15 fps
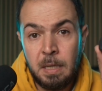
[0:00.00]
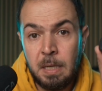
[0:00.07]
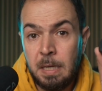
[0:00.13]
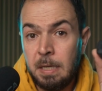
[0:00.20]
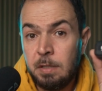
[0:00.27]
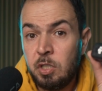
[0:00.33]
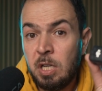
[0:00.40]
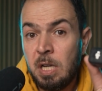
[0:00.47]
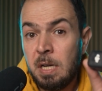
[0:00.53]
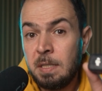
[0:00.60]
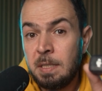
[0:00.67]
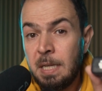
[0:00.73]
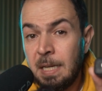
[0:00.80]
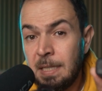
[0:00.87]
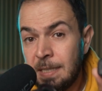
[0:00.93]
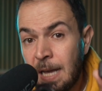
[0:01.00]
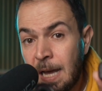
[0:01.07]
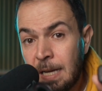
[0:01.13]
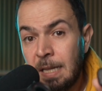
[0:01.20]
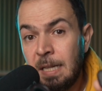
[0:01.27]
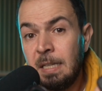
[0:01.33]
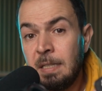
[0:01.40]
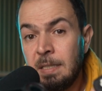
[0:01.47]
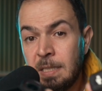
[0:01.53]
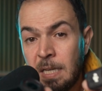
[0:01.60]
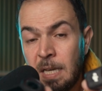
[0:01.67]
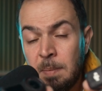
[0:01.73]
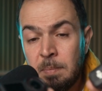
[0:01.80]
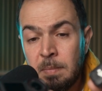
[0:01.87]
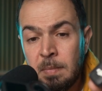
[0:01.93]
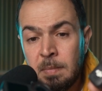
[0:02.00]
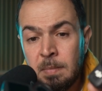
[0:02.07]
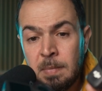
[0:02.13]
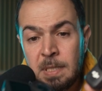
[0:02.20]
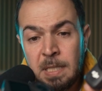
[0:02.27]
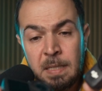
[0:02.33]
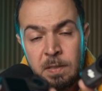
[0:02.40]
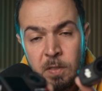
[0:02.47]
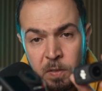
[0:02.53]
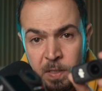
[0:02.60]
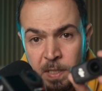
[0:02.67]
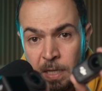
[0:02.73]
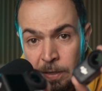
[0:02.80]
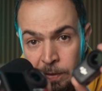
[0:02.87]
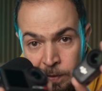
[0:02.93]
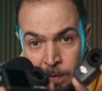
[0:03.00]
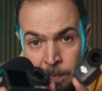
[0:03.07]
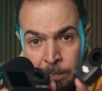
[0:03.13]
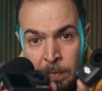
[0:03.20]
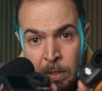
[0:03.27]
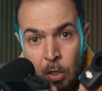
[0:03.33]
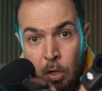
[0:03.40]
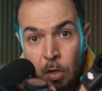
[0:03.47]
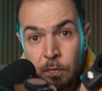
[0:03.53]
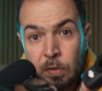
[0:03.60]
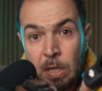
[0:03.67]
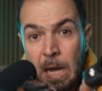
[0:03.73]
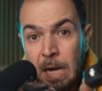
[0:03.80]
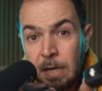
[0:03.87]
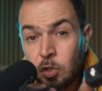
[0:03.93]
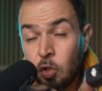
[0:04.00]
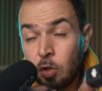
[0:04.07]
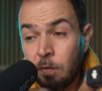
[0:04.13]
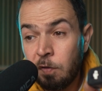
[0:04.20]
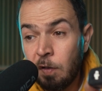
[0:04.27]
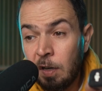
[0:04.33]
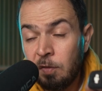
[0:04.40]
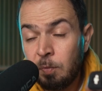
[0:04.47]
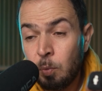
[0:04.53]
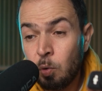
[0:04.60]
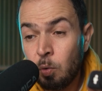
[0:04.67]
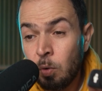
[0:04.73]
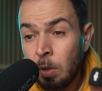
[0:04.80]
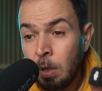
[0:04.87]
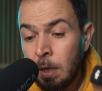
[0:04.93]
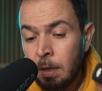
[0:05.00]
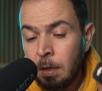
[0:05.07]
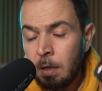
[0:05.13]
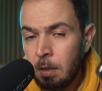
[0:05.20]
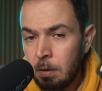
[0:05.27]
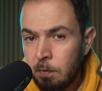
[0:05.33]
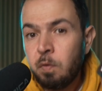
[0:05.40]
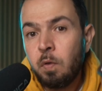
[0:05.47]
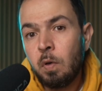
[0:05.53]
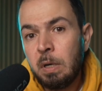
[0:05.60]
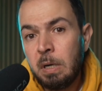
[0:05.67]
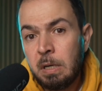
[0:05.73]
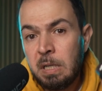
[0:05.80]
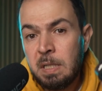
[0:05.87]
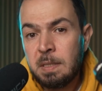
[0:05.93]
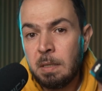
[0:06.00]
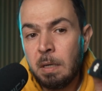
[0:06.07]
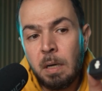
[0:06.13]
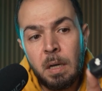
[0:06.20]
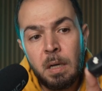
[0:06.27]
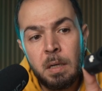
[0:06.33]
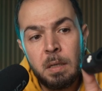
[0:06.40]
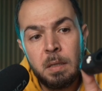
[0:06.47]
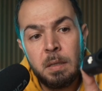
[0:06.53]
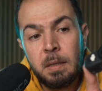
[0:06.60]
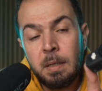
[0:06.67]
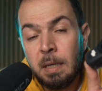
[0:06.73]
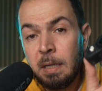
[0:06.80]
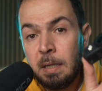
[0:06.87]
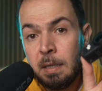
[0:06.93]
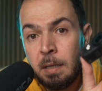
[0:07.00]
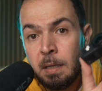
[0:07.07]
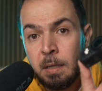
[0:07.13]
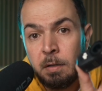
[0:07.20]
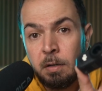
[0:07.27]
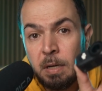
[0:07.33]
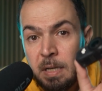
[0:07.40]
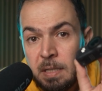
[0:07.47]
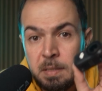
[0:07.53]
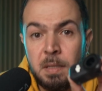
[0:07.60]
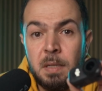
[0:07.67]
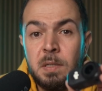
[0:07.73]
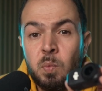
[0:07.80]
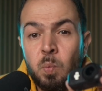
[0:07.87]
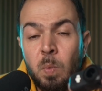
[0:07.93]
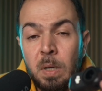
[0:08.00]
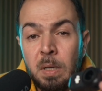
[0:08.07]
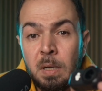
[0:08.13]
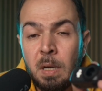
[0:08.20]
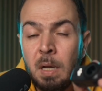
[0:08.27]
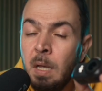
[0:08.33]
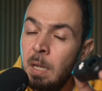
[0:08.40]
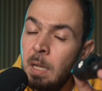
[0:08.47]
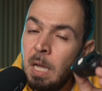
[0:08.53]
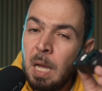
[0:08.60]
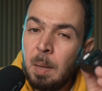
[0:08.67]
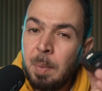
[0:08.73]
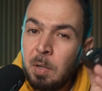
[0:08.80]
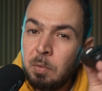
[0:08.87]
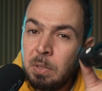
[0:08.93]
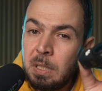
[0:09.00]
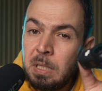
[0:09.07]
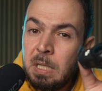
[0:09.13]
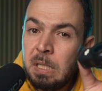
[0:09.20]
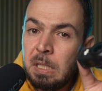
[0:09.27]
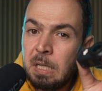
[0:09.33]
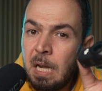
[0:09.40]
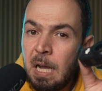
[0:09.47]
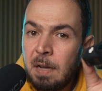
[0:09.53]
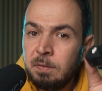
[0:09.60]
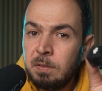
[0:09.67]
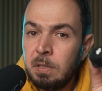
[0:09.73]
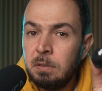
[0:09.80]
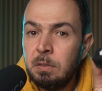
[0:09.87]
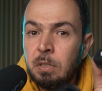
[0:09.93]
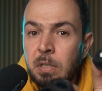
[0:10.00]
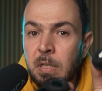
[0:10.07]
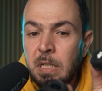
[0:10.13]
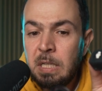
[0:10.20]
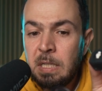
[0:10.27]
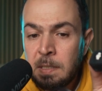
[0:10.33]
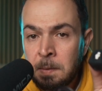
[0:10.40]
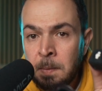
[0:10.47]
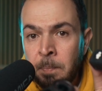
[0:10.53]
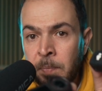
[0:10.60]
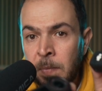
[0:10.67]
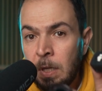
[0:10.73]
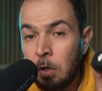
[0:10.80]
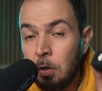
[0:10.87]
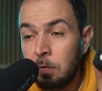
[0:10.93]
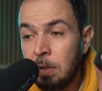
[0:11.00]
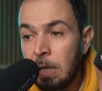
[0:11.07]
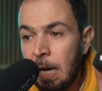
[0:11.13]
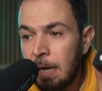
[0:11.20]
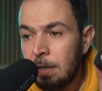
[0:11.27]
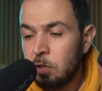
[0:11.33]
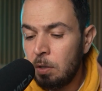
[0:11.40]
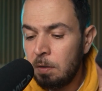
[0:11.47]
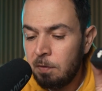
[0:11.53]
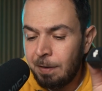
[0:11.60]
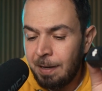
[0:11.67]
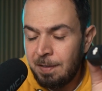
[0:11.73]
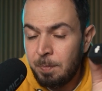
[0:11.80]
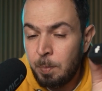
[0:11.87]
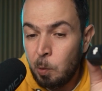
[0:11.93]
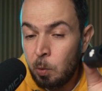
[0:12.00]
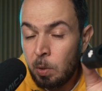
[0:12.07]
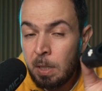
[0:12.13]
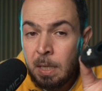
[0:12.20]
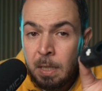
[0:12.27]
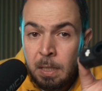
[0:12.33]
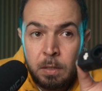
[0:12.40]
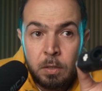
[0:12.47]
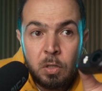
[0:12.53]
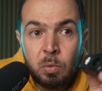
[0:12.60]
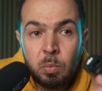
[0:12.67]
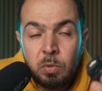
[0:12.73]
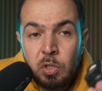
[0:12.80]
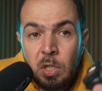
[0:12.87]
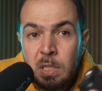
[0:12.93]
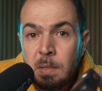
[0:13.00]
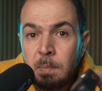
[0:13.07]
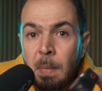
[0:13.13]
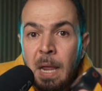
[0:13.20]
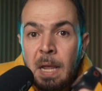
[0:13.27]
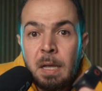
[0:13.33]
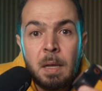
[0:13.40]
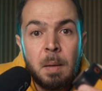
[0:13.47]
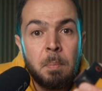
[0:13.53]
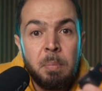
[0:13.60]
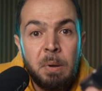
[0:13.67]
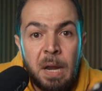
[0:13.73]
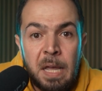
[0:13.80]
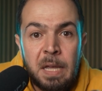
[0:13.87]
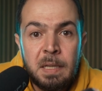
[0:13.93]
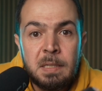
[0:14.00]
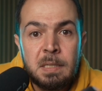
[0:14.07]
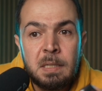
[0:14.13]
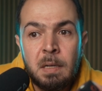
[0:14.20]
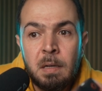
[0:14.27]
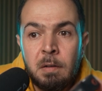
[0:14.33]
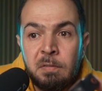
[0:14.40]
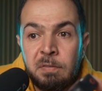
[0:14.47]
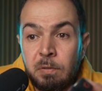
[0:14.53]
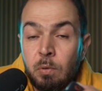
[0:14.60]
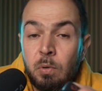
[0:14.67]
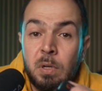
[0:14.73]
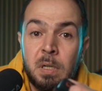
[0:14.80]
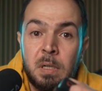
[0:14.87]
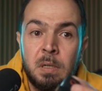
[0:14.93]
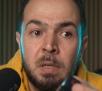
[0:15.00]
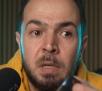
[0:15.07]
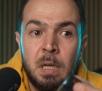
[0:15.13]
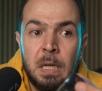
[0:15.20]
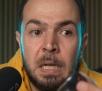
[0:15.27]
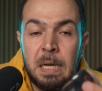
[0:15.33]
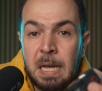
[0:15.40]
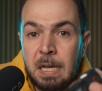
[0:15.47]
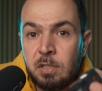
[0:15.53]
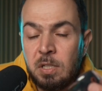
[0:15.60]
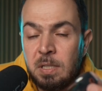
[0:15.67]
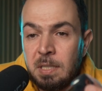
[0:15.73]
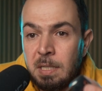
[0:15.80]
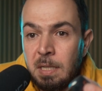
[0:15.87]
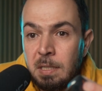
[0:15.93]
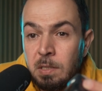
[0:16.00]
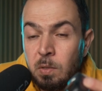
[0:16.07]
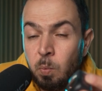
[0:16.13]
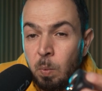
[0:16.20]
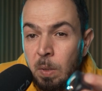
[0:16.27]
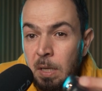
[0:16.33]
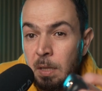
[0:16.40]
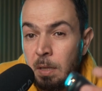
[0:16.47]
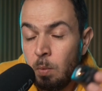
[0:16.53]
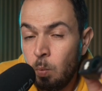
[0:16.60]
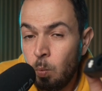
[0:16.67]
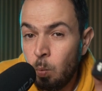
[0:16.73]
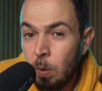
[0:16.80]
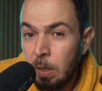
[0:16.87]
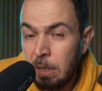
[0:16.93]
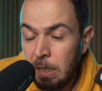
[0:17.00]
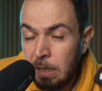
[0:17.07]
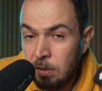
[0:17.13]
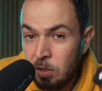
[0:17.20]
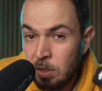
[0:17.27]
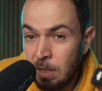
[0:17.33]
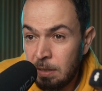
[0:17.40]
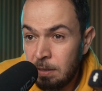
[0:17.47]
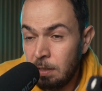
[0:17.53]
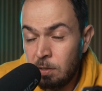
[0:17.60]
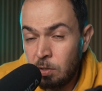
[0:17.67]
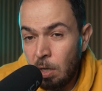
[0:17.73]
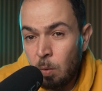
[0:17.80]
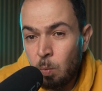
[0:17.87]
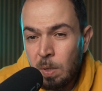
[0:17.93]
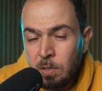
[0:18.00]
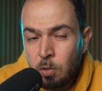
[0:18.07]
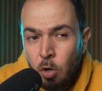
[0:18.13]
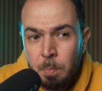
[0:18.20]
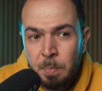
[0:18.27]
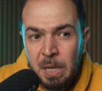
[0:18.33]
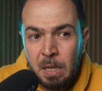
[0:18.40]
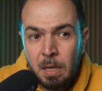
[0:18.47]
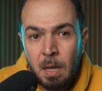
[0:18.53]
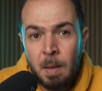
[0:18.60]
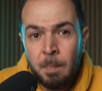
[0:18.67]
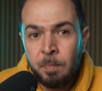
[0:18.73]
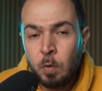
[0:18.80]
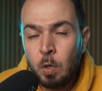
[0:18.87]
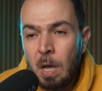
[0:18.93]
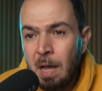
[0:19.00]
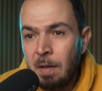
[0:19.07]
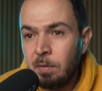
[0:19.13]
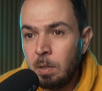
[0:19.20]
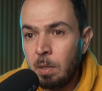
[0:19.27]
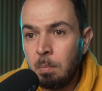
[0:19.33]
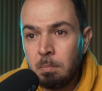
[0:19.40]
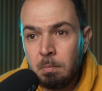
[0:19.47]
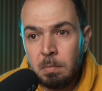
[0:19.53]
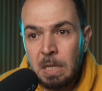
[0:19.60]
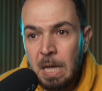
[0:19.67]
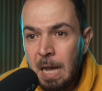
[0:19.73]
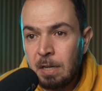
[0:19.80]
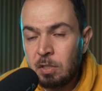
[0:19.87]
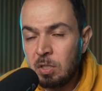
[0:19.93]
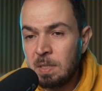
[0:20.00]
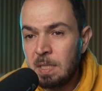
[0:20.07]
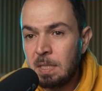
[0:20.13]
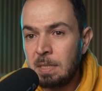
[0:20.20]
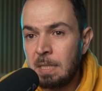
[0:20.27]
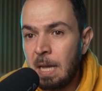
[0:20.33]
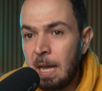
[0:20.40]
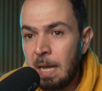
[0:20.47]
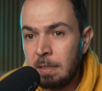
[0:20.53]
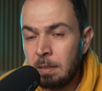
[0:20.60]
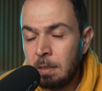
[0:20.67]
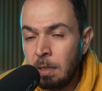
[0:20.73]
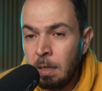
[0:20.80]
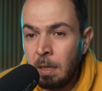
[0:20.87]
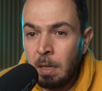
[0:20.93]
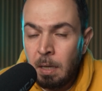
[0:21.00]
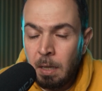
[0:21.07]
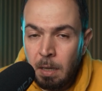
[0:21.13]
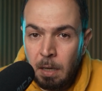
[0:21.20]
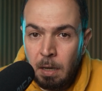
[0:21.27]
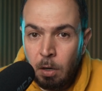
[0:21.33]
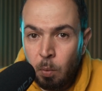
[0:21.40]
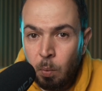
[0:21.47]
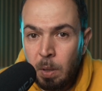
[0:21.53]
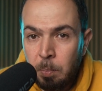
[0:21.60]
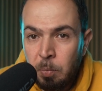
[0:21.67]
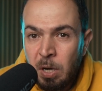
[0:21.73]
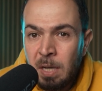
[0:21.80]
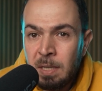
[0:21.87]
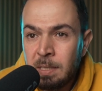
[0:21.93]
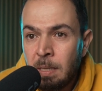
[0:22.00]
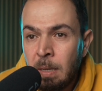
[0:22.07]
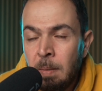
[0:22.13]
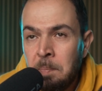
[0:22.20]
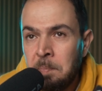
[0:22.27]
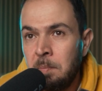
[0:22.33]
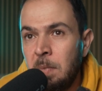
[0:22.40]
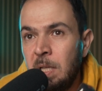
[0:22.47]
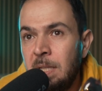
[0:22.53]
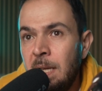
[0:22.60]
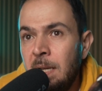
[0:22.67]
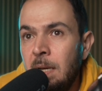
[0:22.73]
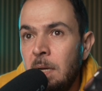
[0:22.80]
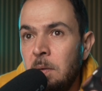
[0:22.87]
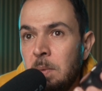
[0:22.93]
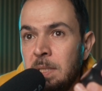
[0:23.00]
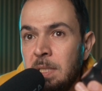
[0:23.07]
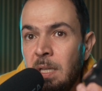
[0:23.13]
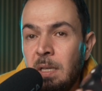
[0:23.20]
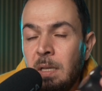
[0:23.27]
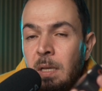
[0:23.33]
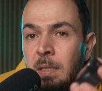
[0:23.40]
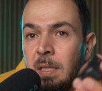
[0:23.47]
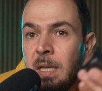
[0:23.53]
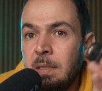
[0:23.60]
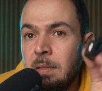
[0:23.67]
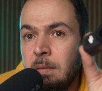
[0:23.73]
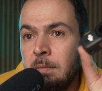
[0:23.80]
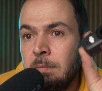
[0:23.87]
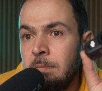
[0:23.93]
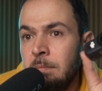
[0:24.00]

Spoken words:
It shares exactly the same sensor size of the Action 5 Pro for a reason. They released this one about a year after the release of the Action 5 Pro, to just make place for an Action 6 with 1-inch sensor. So I was hoping to have the Action 6 at a lower price, but then I was thinking that